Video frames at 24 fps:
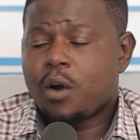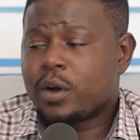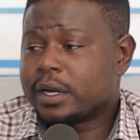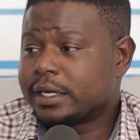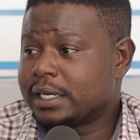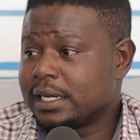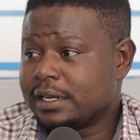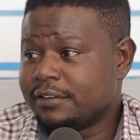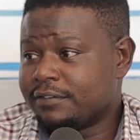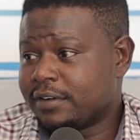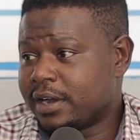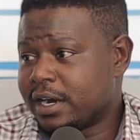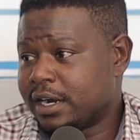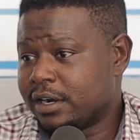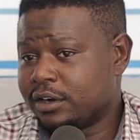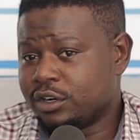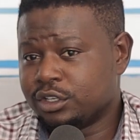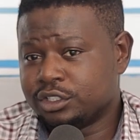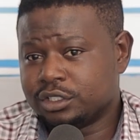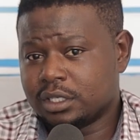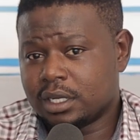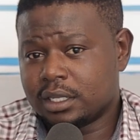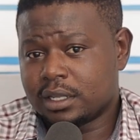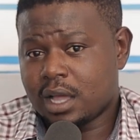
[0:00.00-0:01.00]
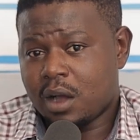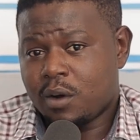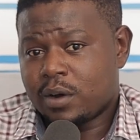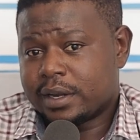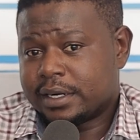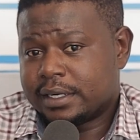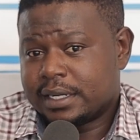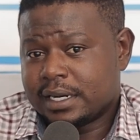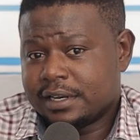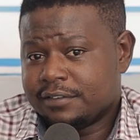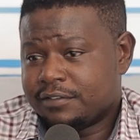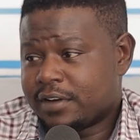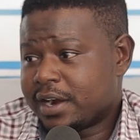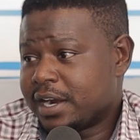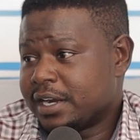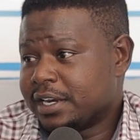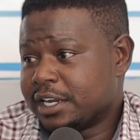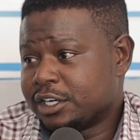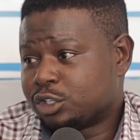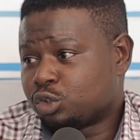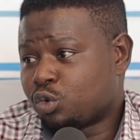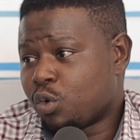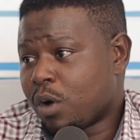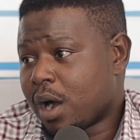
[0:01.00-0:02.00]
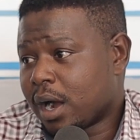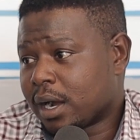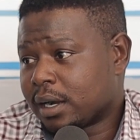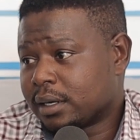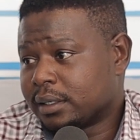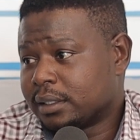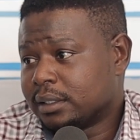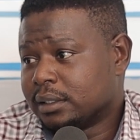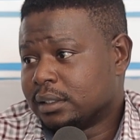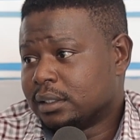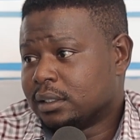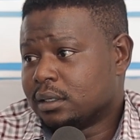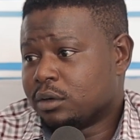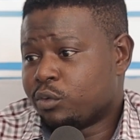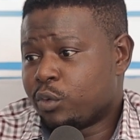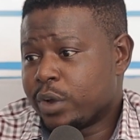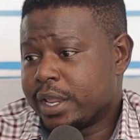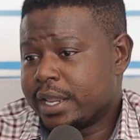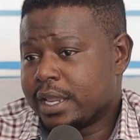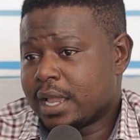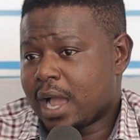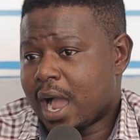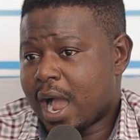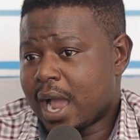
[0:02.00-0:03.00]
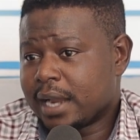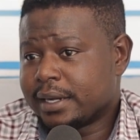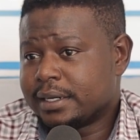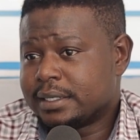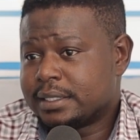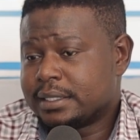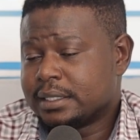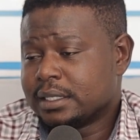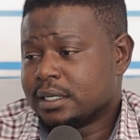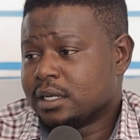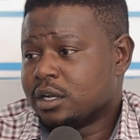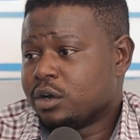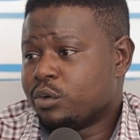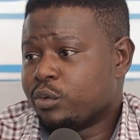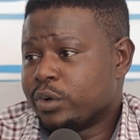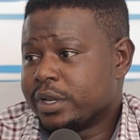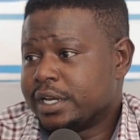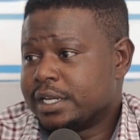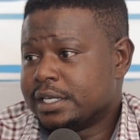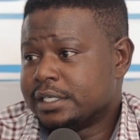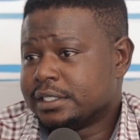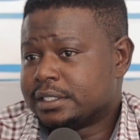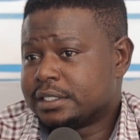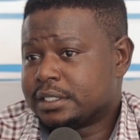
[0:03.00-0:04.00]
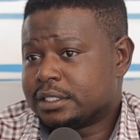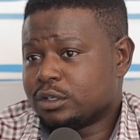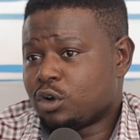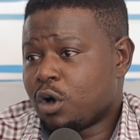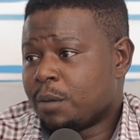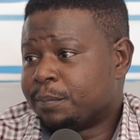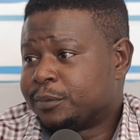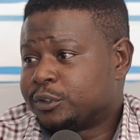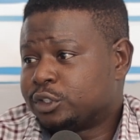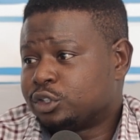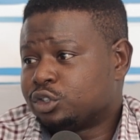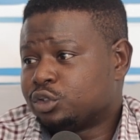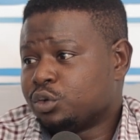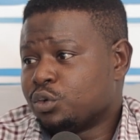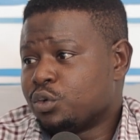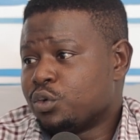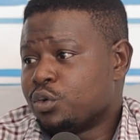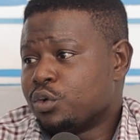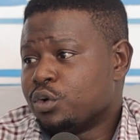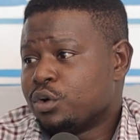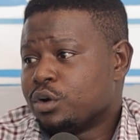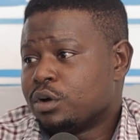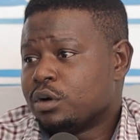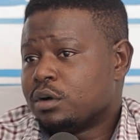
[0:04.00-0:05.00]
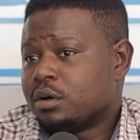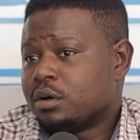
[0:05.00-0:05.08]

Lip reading: our delivery network, we didn't opt to